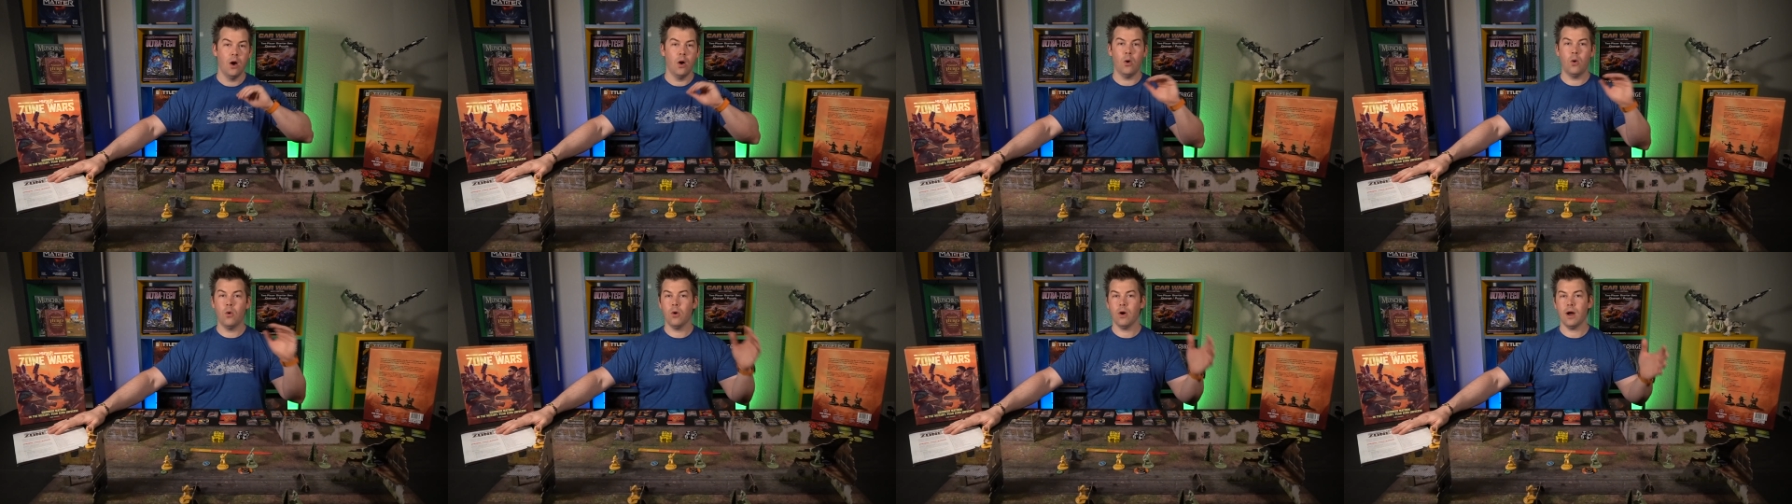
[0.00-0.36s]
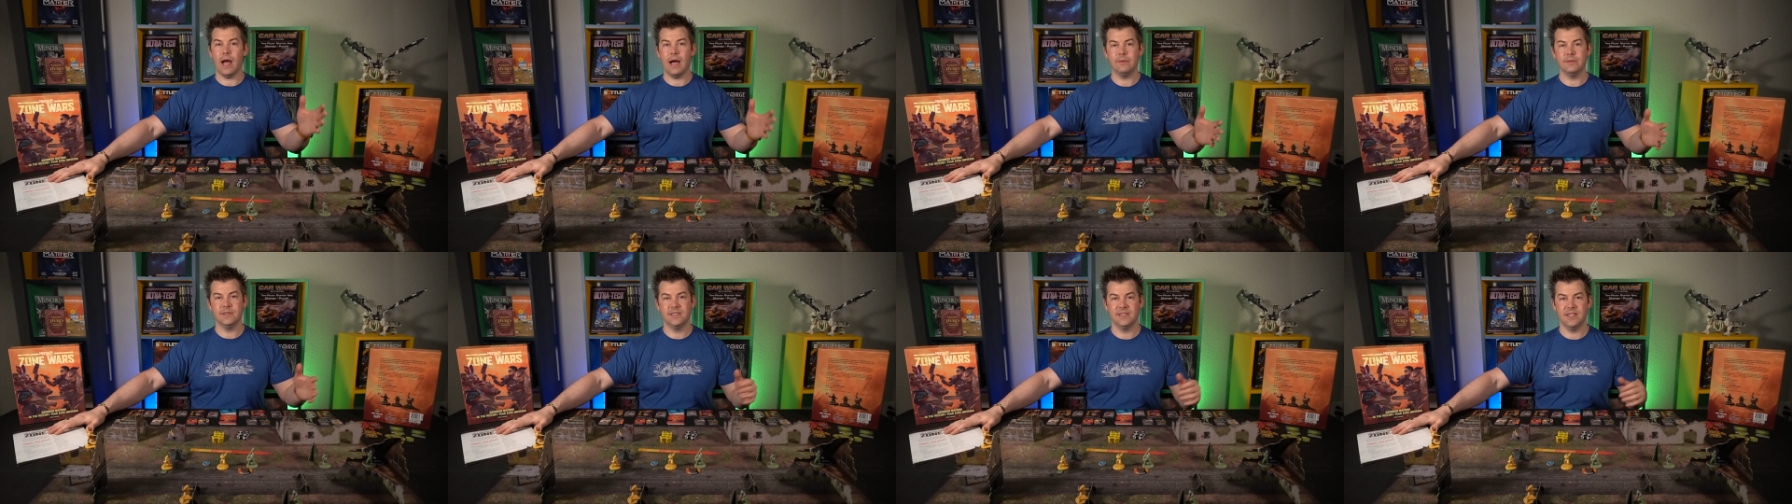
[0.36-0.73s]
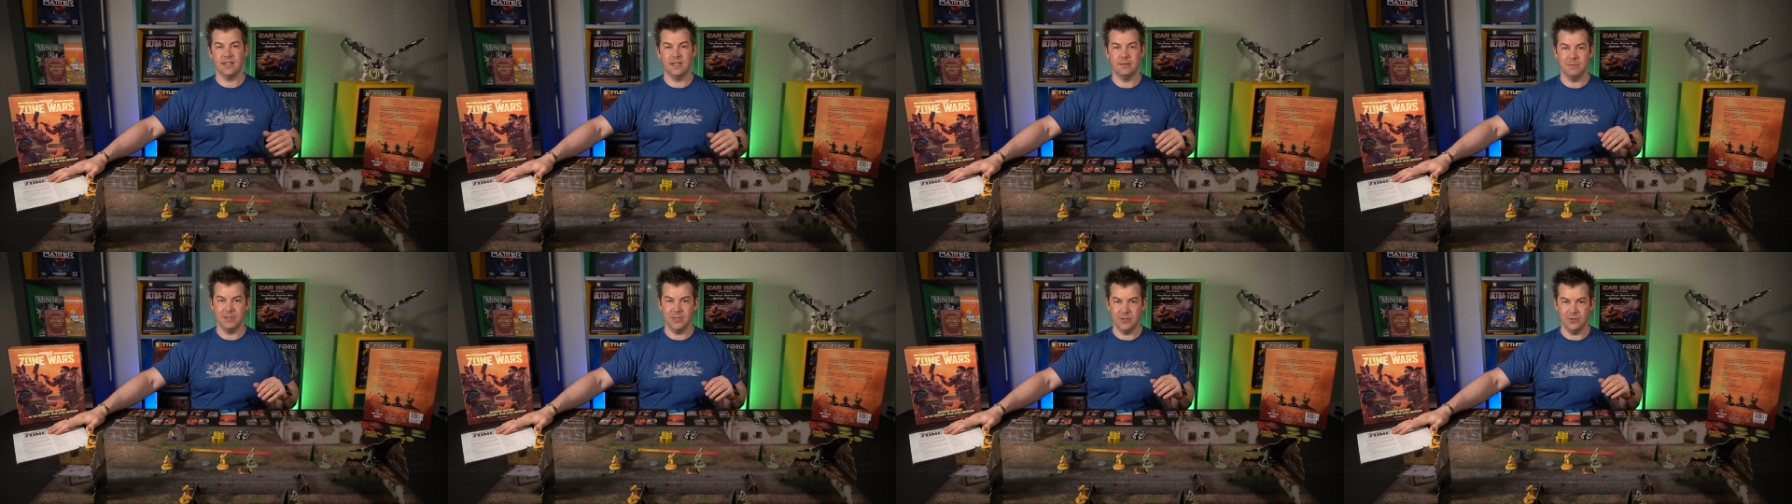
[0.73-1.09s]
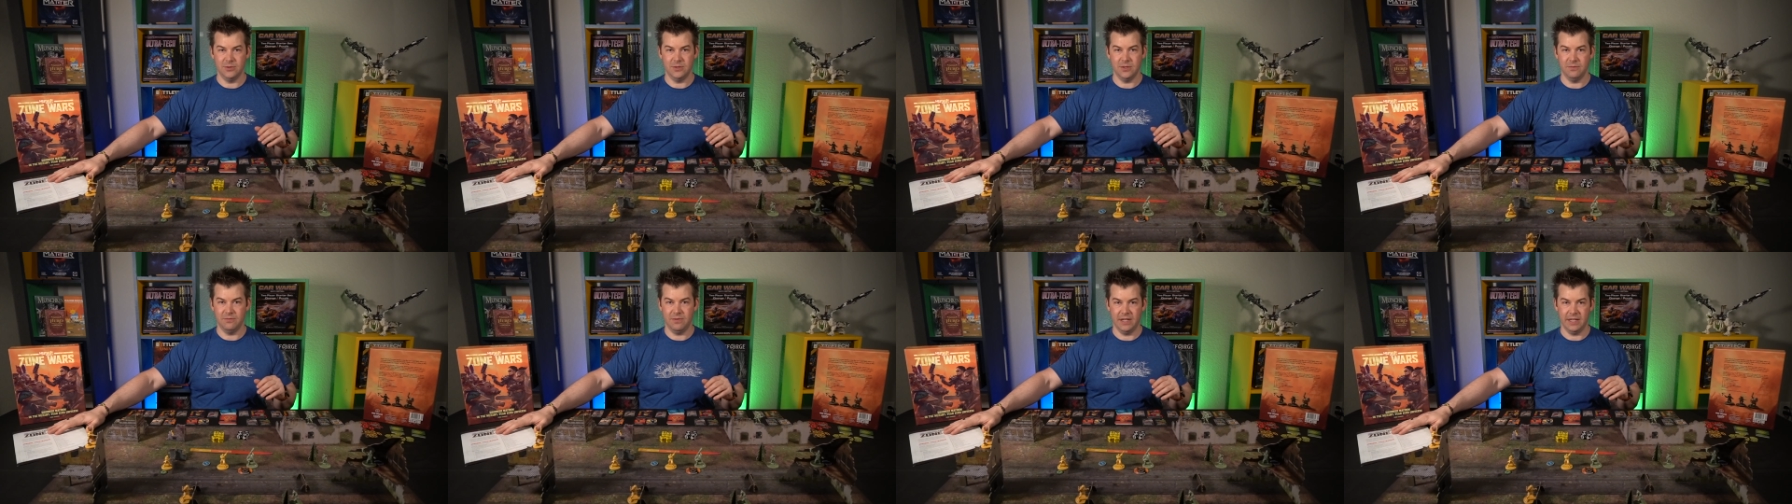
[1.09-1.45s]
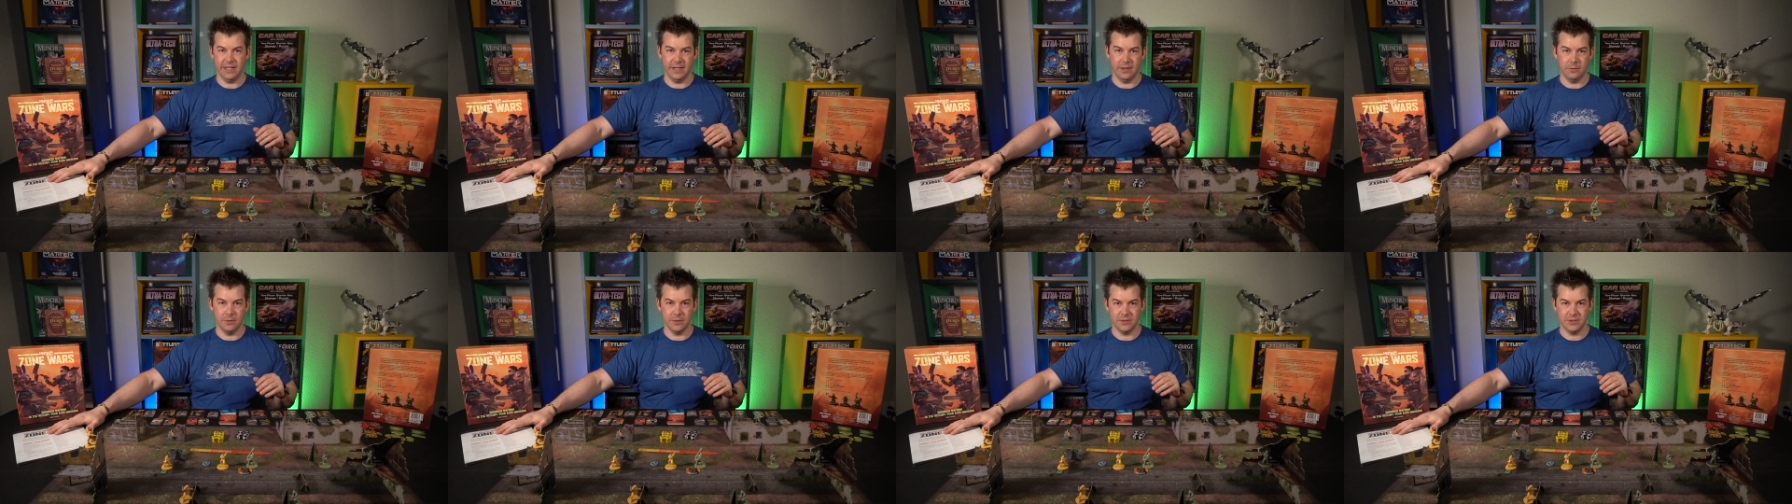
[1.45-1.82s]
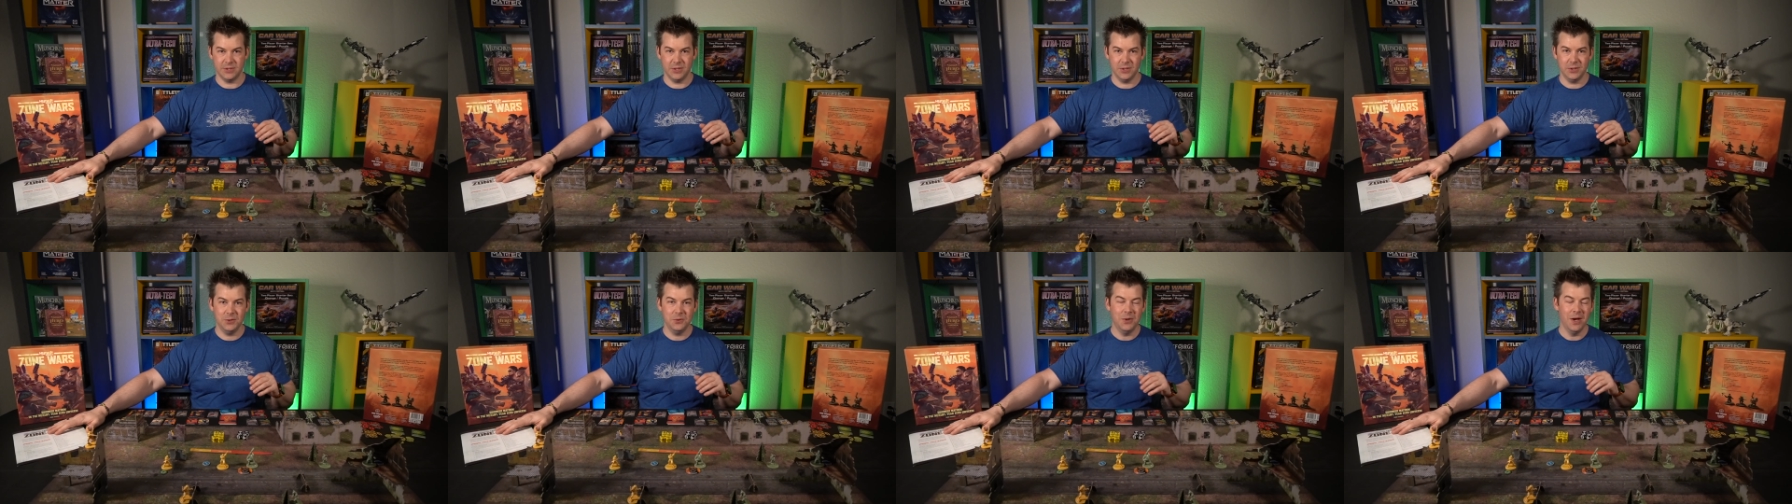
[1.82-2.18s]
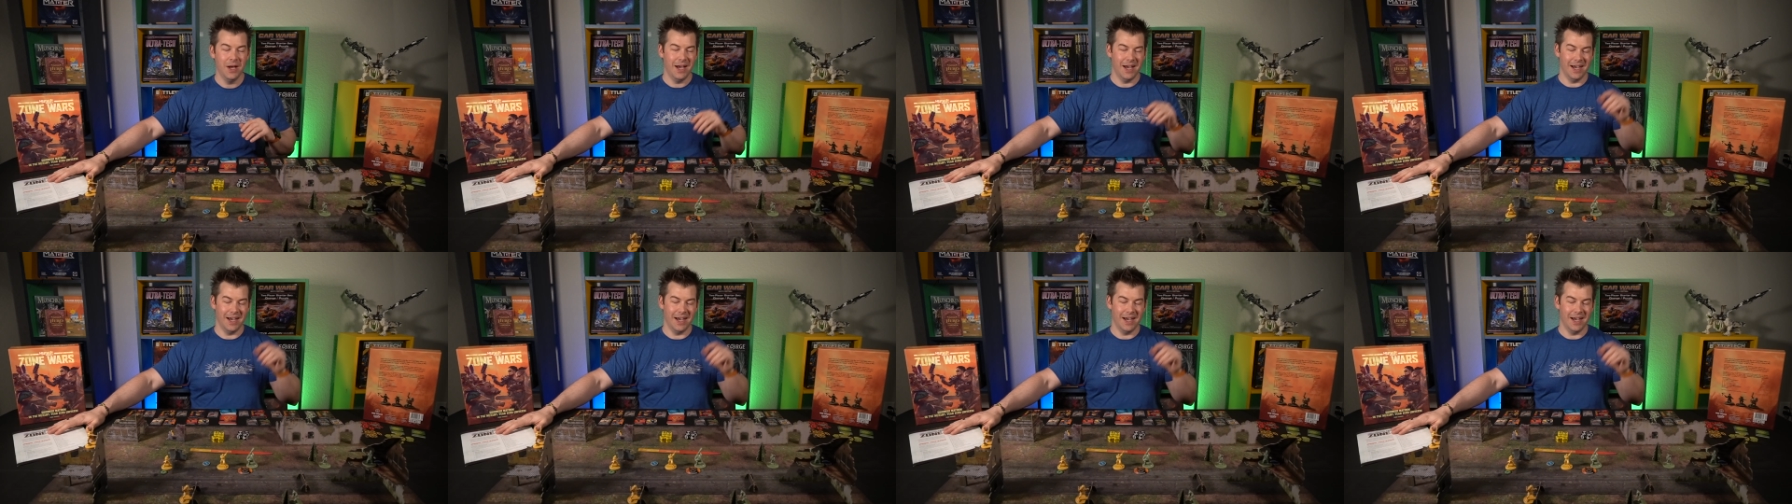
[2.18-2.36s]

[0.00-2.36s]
Or I would send them a YouTube video or two.